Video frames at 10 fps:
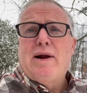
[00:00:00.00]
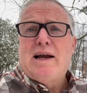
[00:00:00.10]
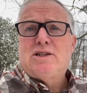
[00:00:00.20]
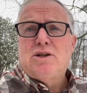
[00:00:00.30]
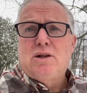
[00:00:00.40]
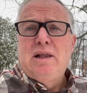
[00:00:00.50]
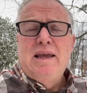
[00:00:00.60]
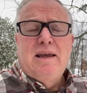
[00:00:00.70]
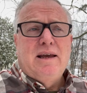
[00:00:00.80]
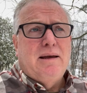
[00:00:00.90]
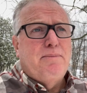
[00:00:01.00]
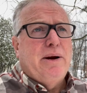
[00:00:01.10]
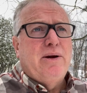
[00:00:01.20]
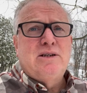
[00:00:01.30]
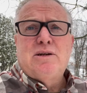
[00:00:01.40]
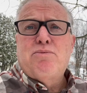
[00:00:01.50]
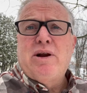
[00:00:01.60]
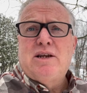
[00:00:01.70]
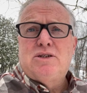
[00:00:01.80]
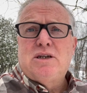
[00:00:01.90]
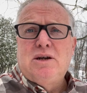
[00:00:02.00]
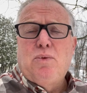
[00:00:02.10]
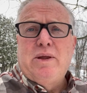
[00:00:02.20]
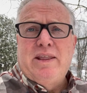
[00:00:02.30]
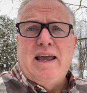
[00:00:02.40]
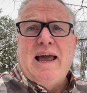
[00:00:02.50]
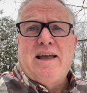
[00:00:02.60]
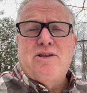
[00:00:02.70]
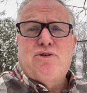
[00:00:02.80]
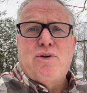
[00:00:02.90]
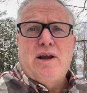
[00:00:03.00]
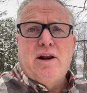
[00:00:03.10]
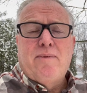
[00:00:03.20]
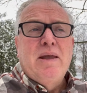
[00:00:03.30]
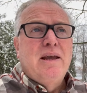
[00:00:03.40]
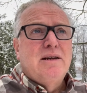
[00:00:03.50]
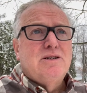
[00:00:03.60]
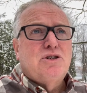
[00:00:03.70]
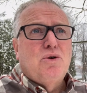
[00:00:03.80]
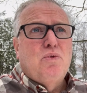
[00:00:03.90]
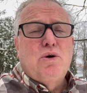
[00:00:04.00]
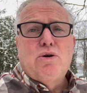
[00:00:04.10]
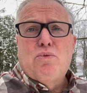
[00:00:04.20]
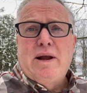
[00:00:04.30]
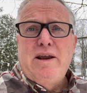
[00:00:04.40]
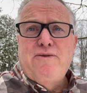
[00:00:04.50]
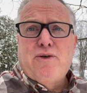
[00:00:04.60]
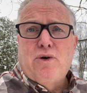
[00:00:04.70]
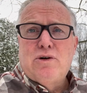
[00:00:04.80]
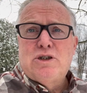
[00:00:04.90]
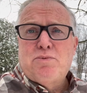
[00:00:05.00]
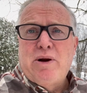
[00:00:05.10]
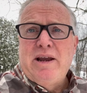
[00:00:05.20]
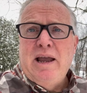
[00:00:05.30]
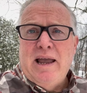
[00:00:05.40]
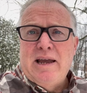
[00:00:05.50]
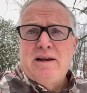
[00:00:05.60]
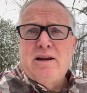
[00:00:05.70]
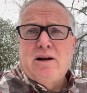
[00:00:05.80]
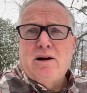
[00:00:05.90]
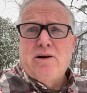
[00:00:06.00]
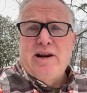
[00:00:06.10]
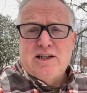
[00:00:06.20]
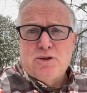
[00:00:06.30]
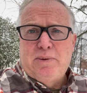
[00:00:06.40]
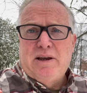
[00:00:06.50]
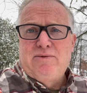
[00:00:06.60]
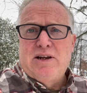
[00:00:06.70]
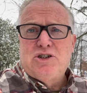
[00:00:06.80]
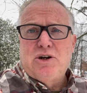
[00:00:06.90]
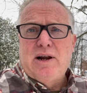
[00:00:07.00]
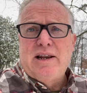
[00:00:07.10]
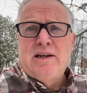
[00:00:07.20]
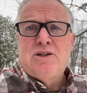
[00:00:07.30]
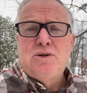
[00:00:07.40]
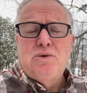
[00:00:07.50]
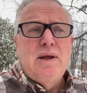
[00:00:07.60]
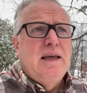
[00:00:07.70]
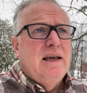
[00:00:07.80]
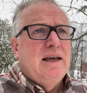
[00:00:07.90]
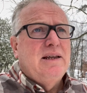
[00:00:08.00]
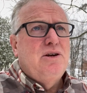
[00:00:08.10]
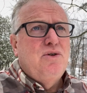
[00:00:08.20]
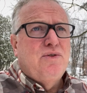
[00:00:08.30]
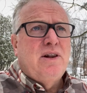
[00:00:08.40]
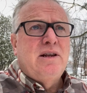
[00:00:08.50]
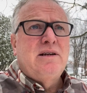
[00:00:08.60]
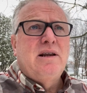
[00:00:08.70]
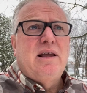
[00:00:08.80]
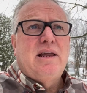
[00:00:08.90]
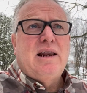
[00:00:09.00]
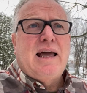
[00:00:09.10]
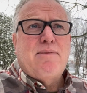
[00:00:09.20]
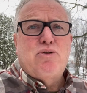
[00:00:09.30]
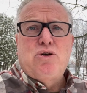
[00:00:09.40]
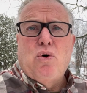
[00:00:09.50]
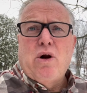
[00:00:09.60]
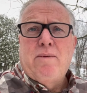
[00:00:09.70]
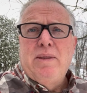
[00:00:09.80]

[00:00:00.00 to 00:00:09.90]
axle bearings and brakes when they had the trailer. So we're ready for spring and our next big adventure, heading to Newfoundland and Labrador.